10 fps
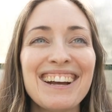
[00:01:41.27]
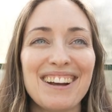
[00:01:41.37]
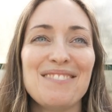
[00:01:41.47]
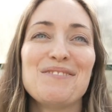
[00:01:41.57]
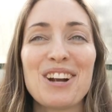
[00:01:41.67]

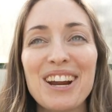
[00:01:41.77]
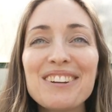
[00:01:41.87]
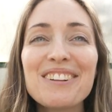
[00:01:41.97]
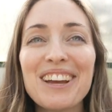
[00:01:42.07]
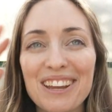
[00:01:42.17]
I'm trying
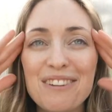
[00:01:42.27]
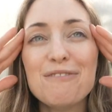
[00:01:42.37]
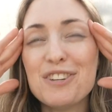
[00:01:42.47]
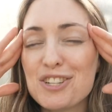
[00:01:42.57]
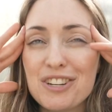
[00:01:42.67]
to
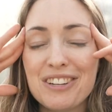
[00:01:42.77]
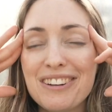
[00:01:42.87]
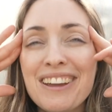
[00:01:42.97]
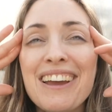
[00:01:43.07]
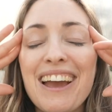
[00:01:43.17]
envision